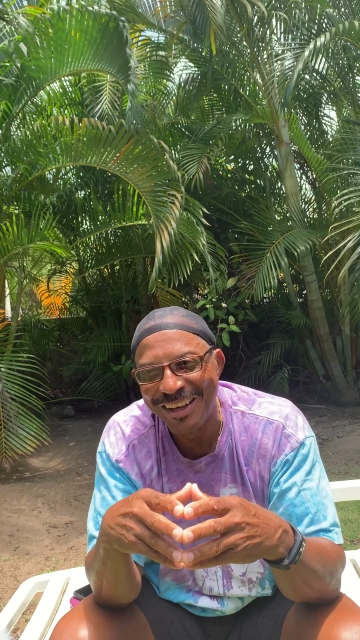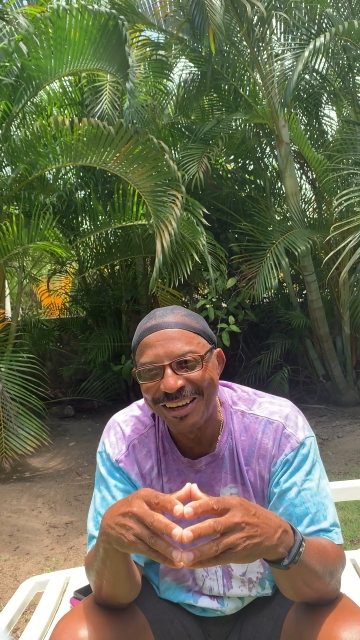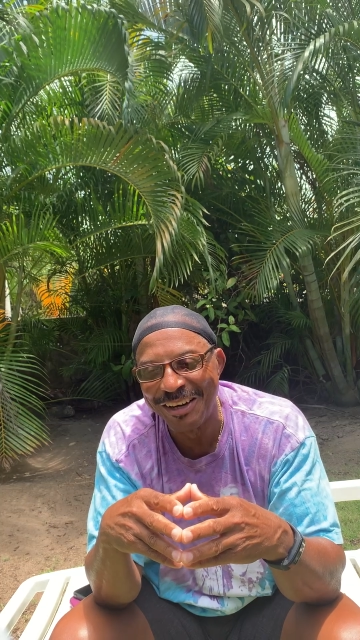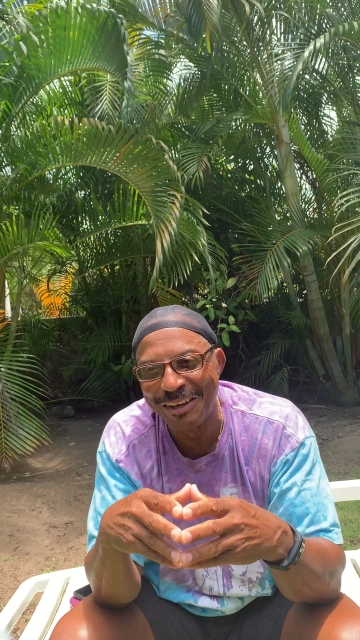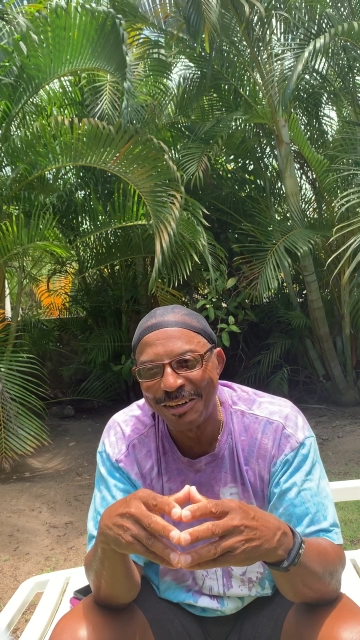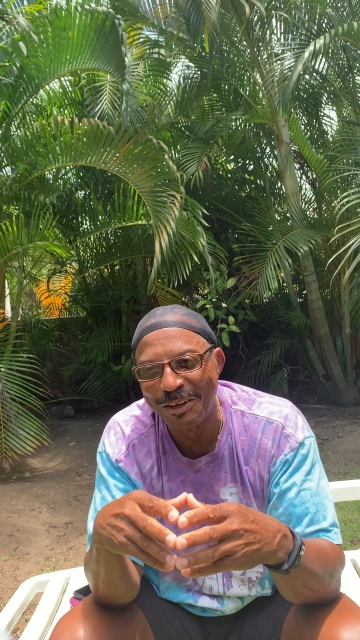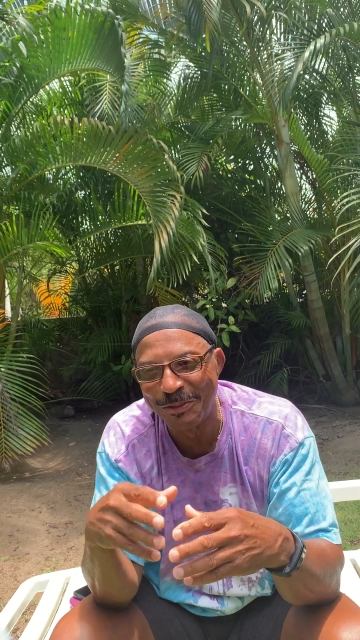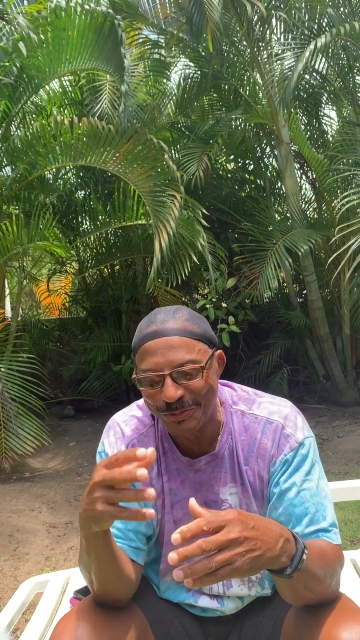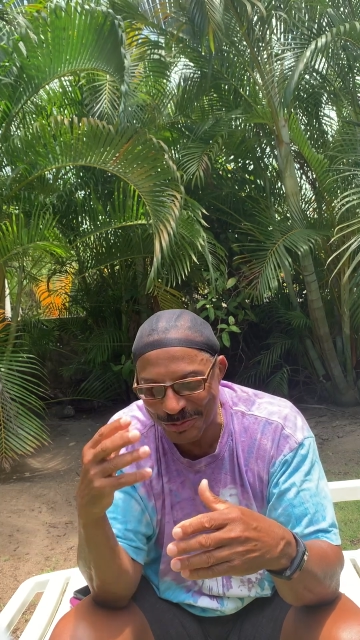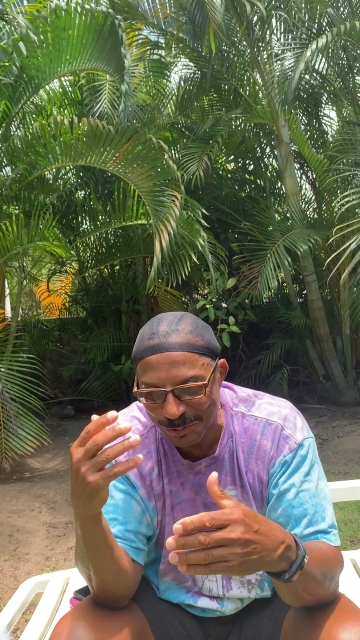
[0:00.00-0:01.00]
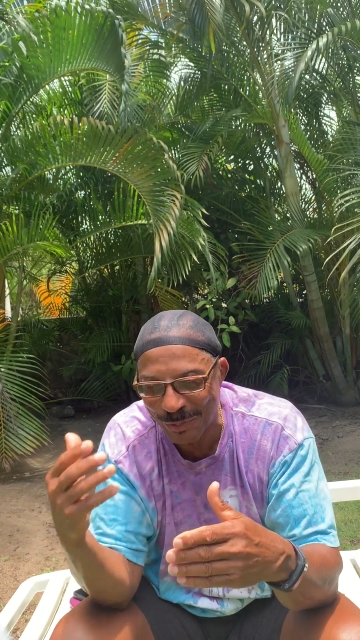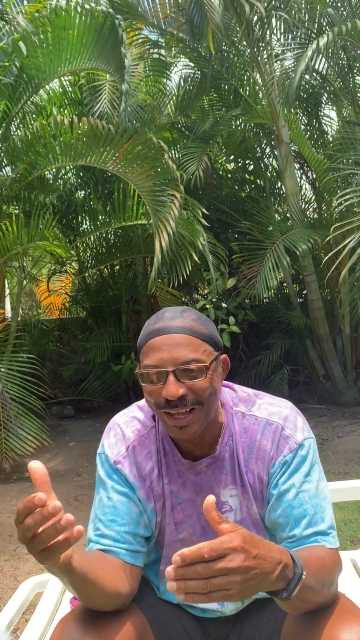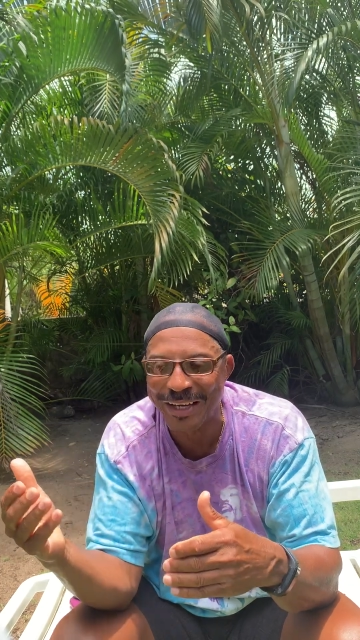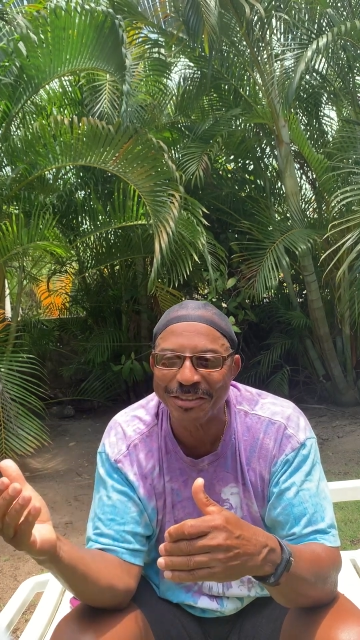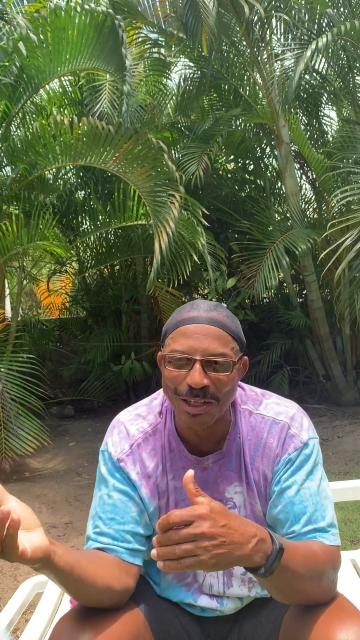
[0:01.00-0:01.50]
of
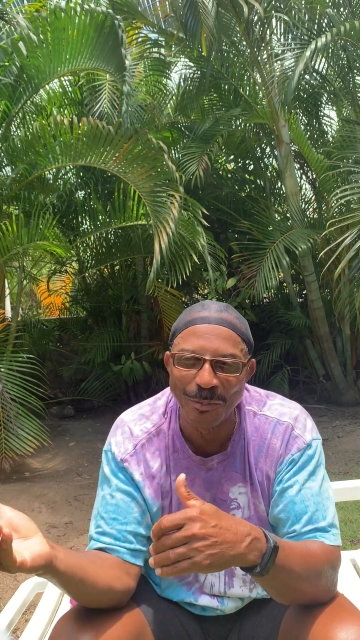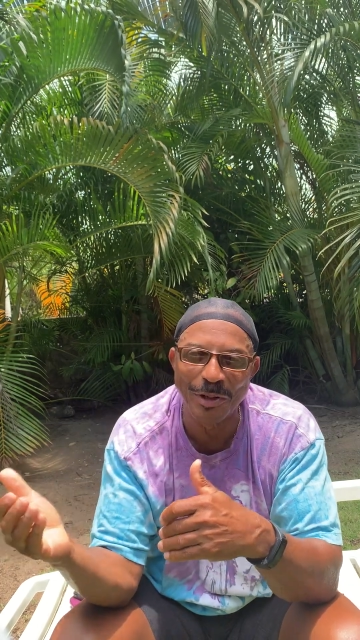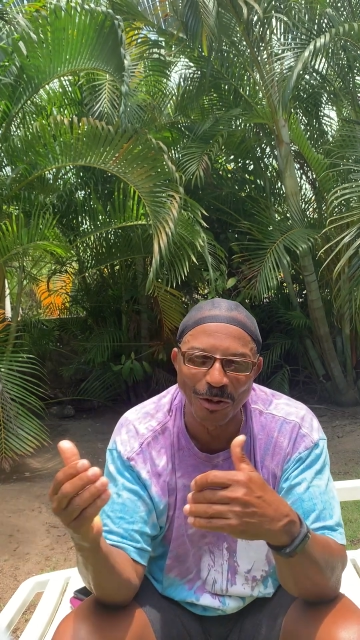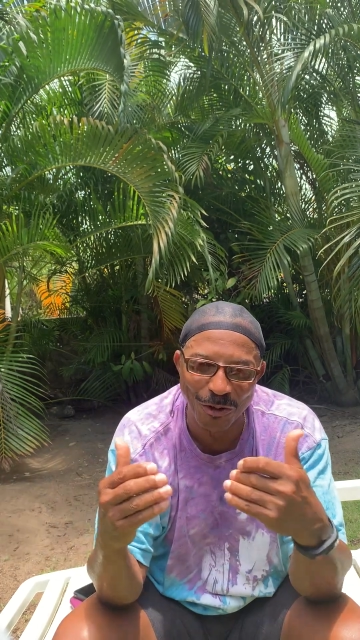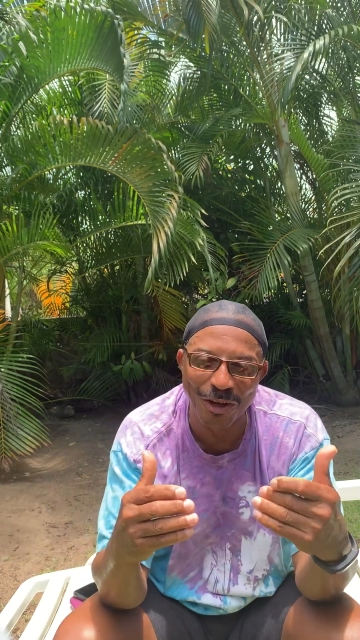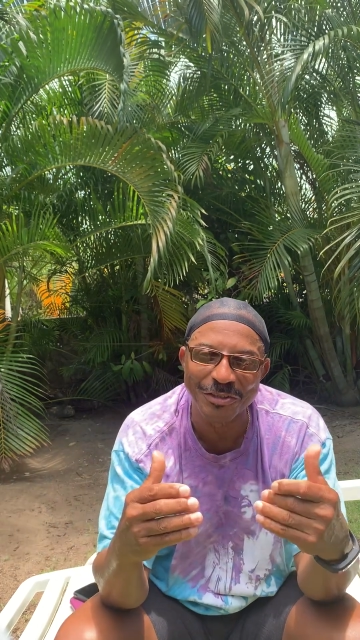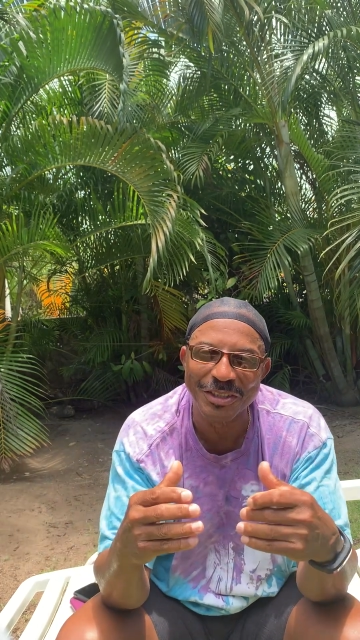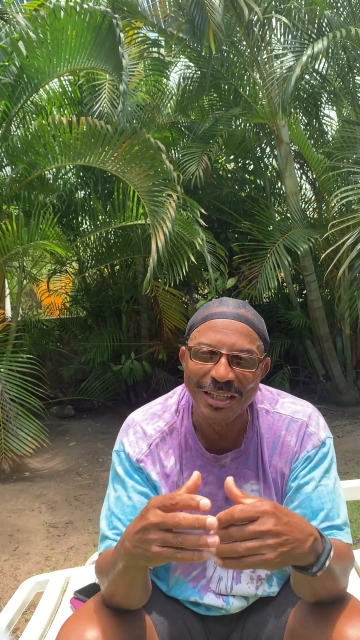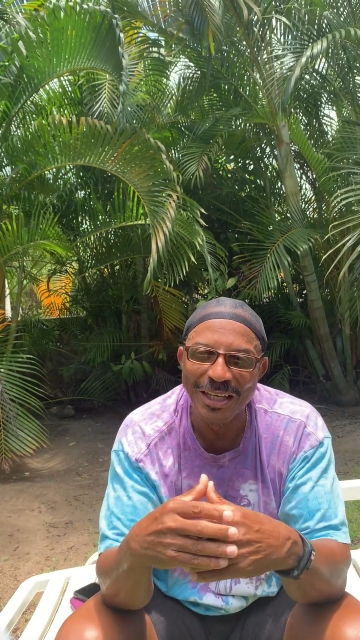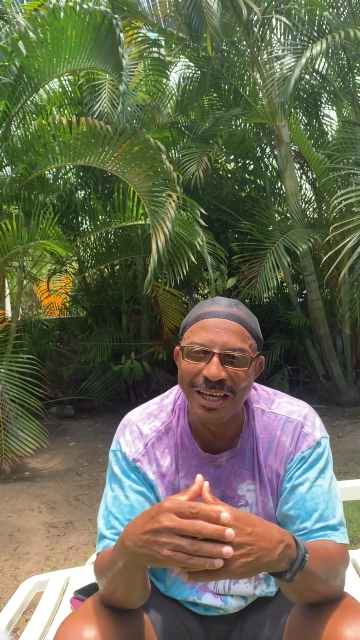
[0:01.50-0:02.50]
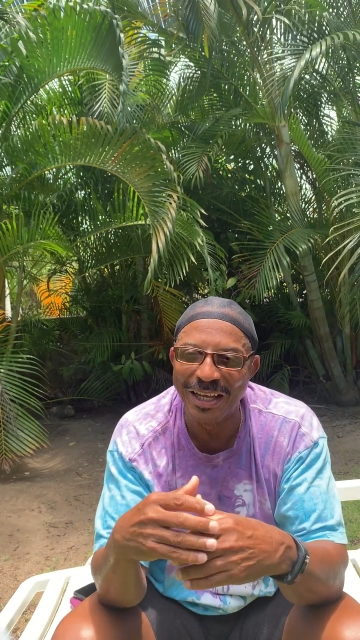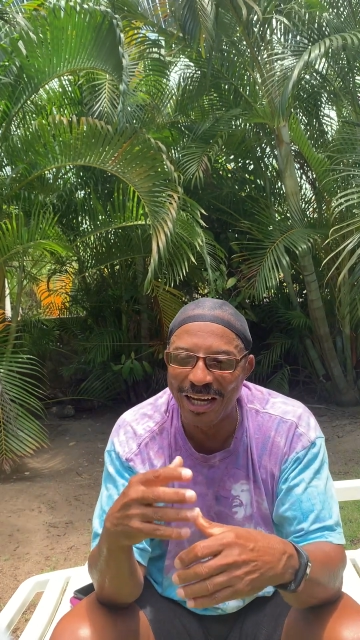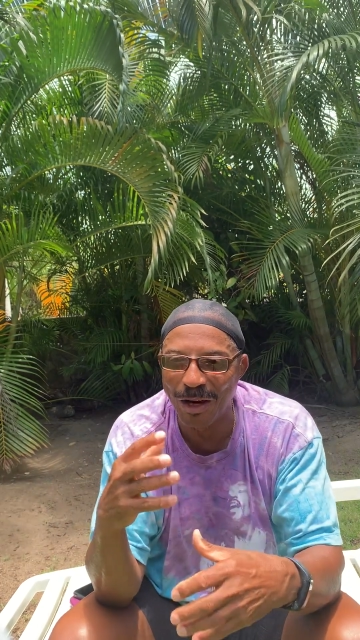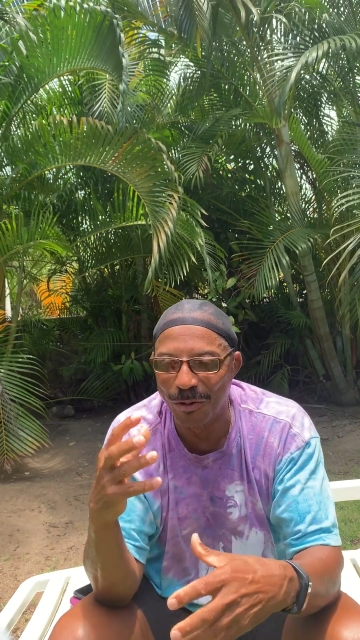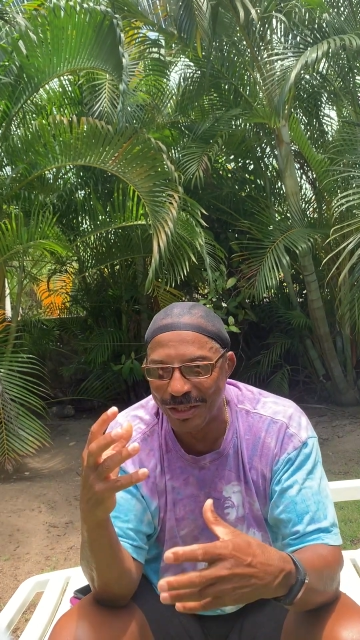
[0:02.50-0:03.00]
blacks coming across, and
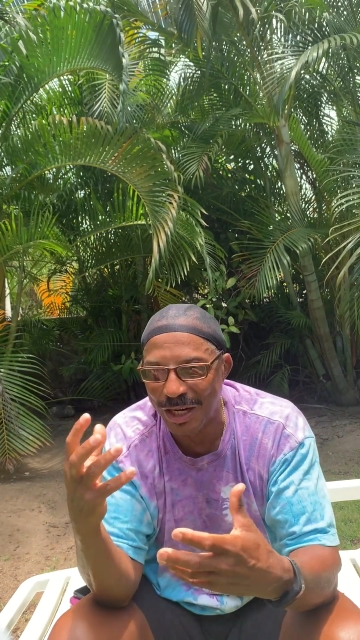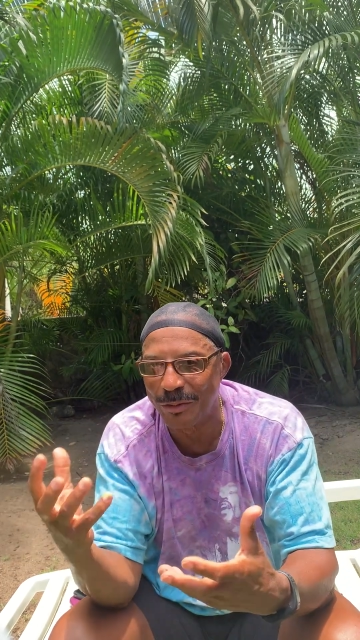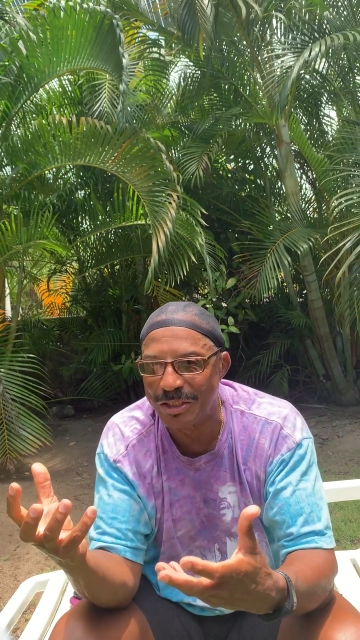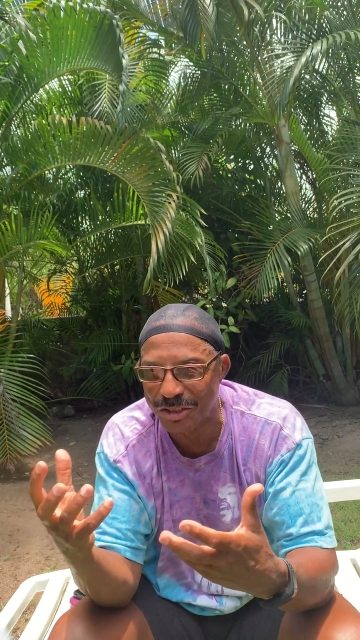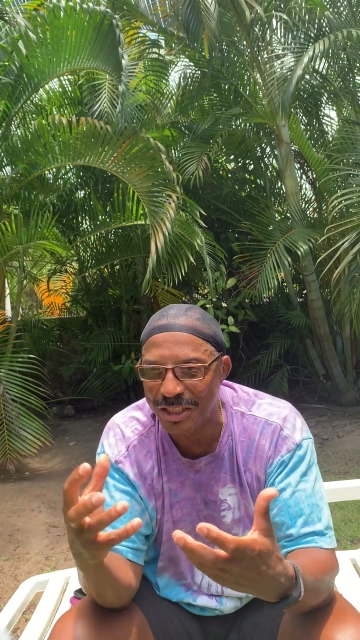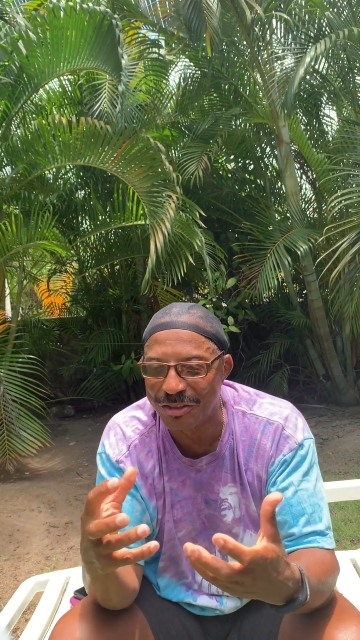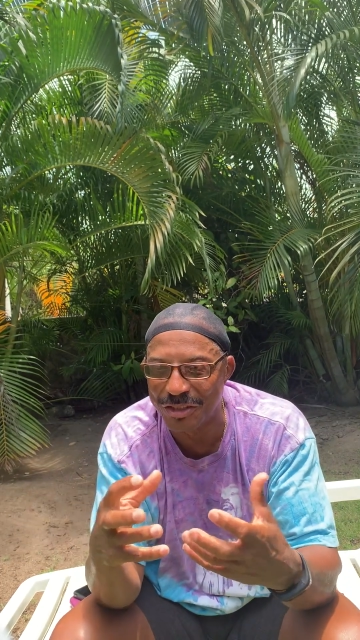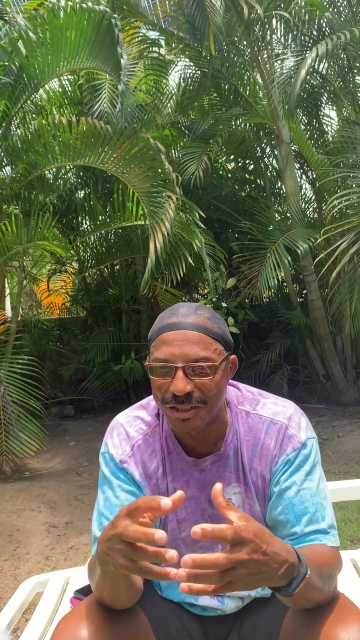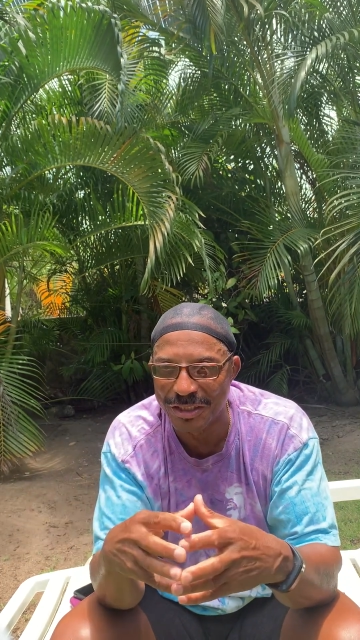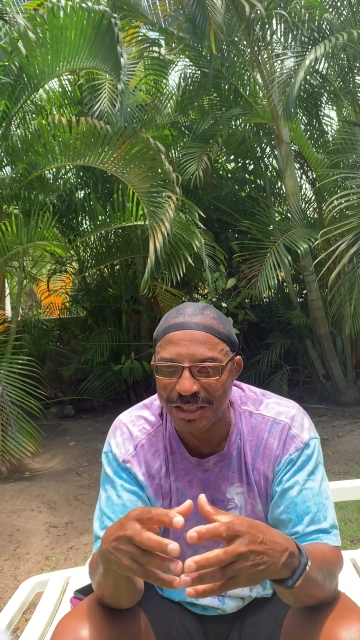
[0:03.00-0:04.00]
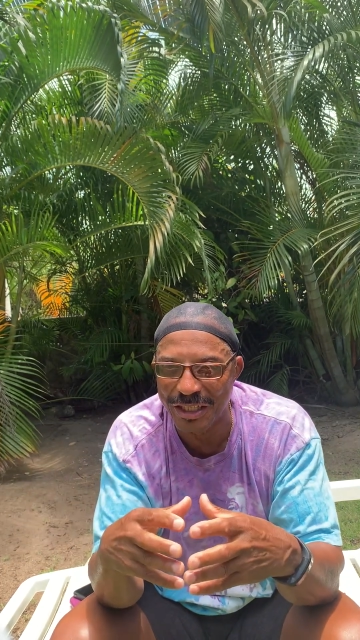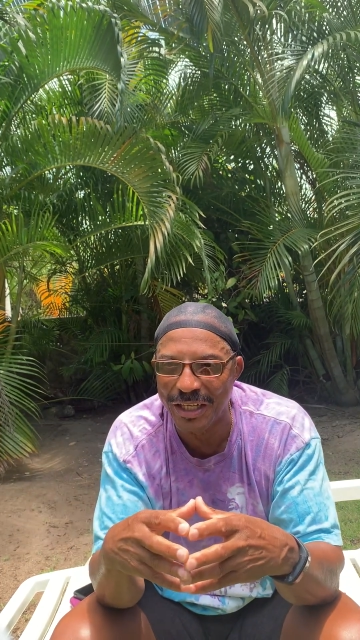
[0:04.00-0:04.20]
how it changed our DNA.